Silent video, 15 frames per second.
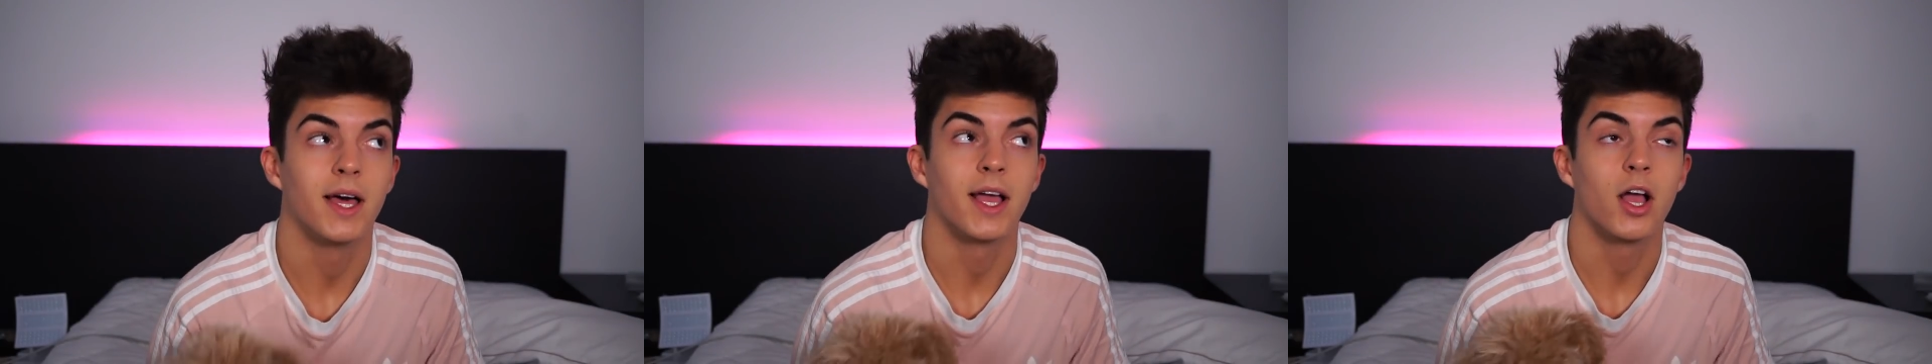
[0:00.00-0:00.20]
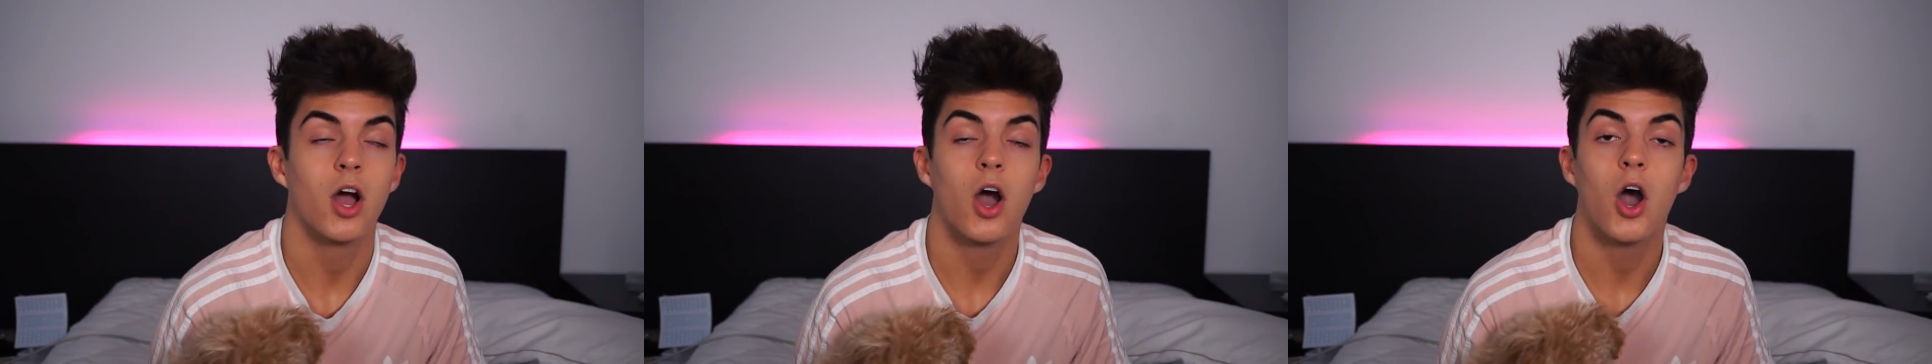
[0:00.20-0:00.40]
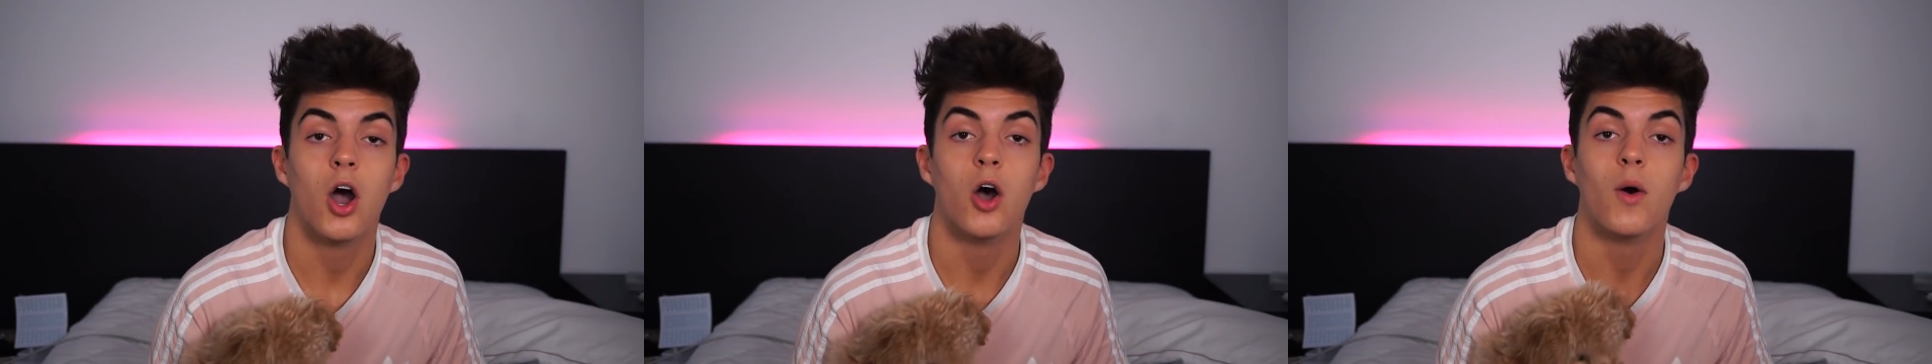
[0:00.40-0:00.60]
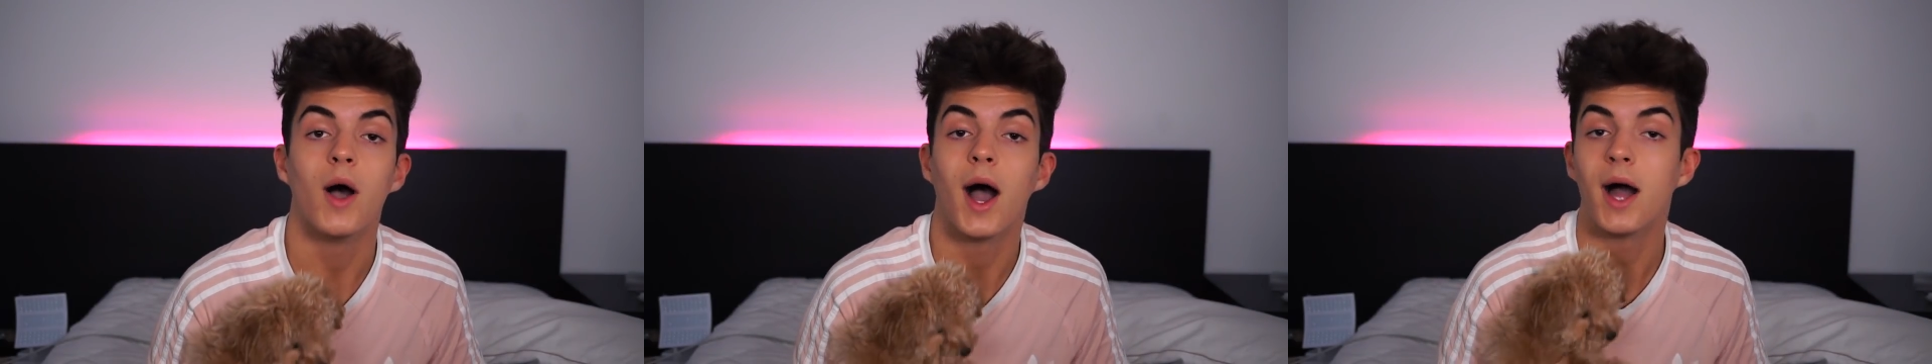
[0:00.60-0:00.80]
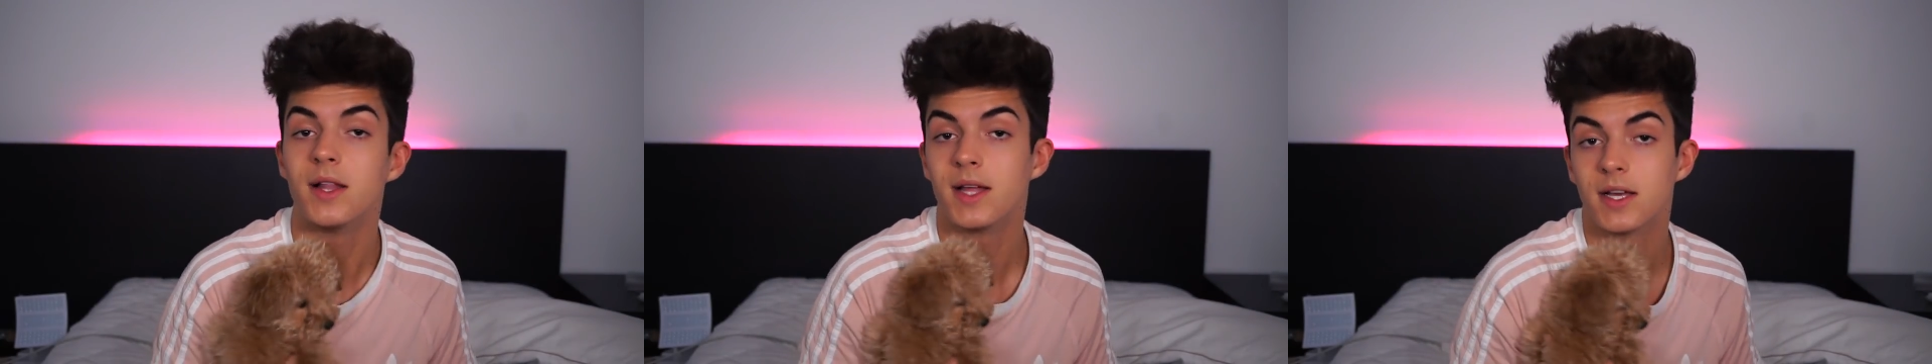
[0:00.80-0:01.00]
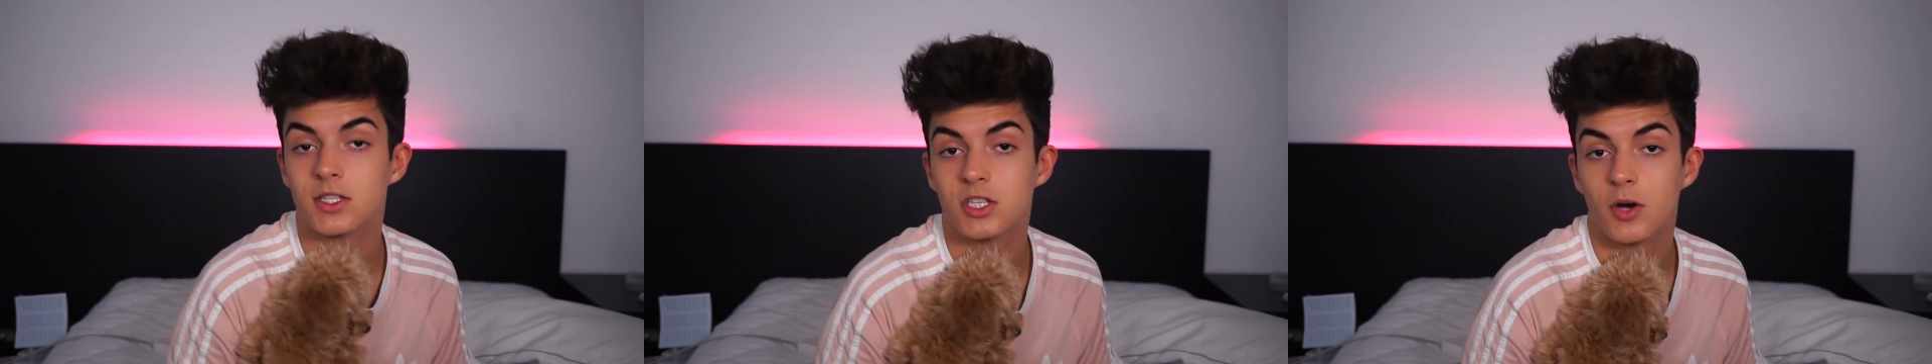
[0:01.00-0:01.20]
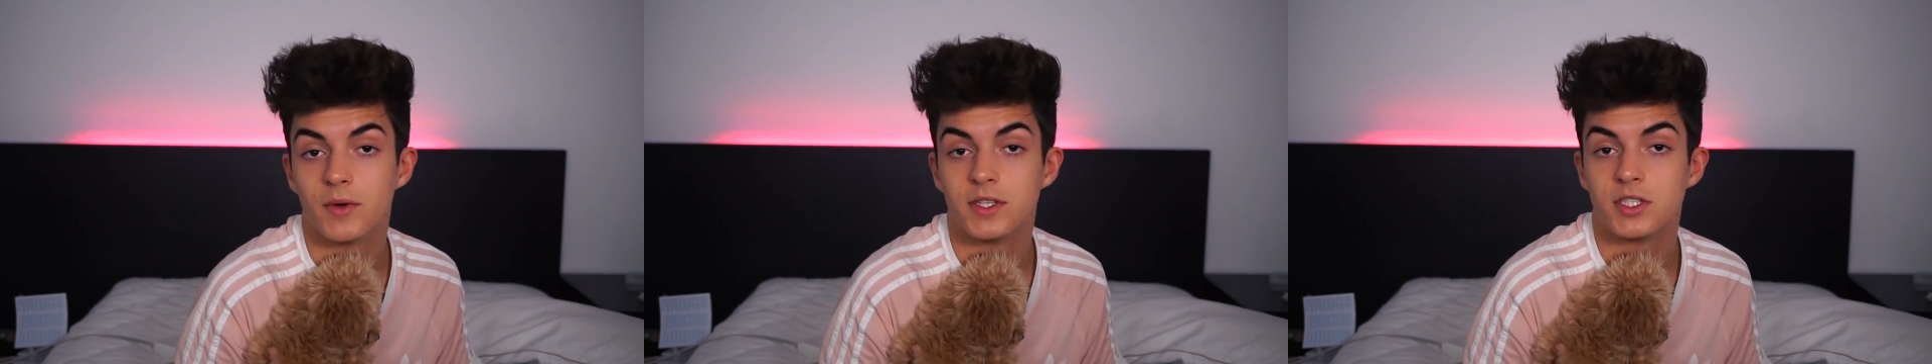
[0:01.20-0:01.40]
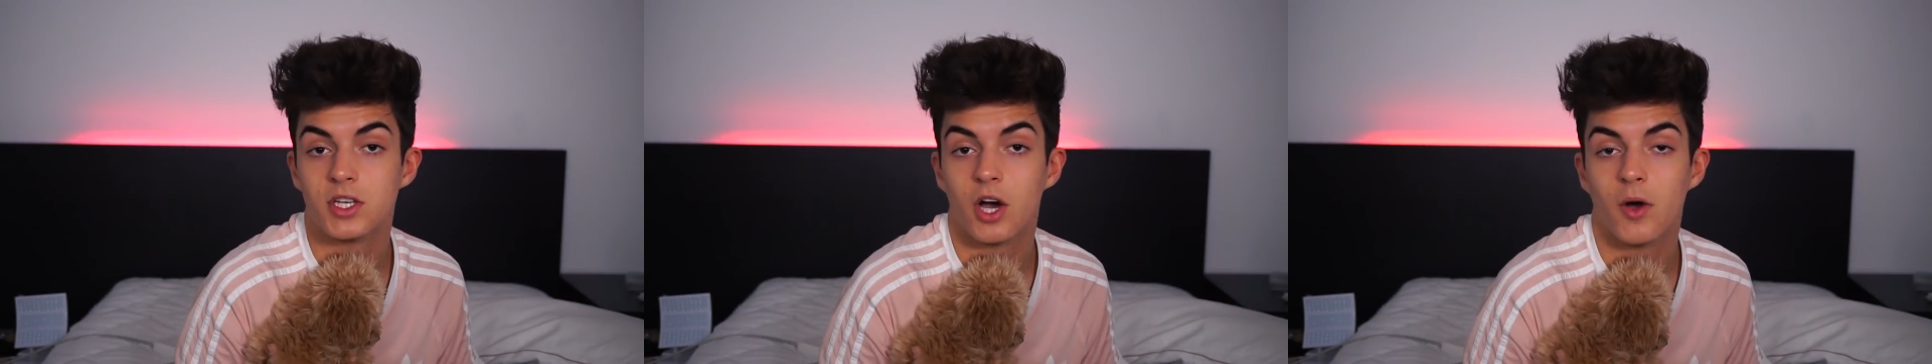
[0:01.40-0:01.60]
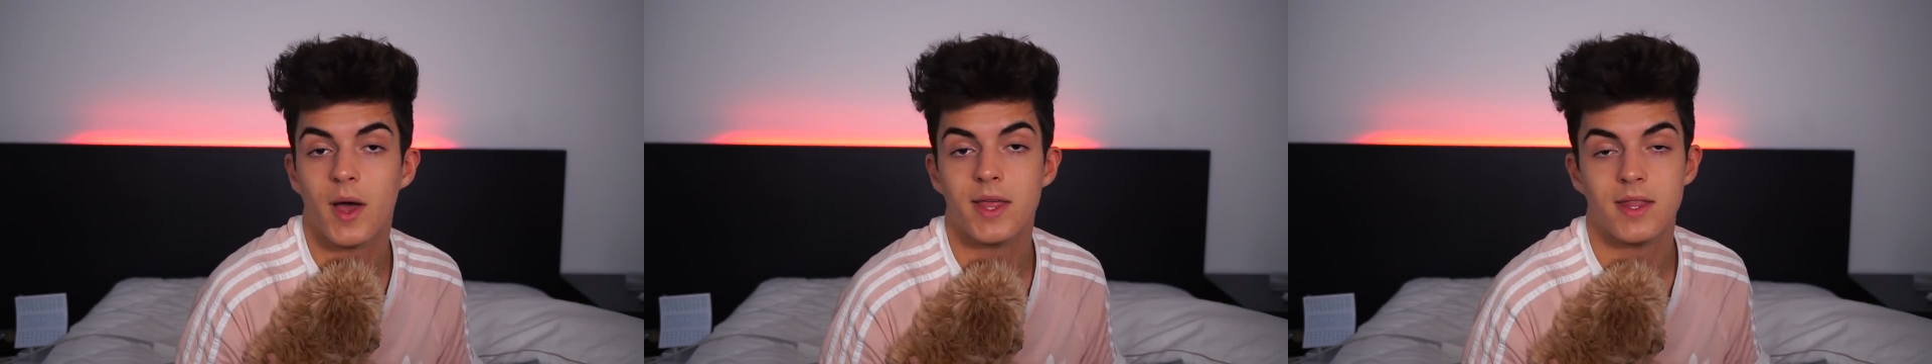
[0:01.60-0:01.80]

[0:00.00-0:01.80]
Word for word: Like, oh, I like so-and-so,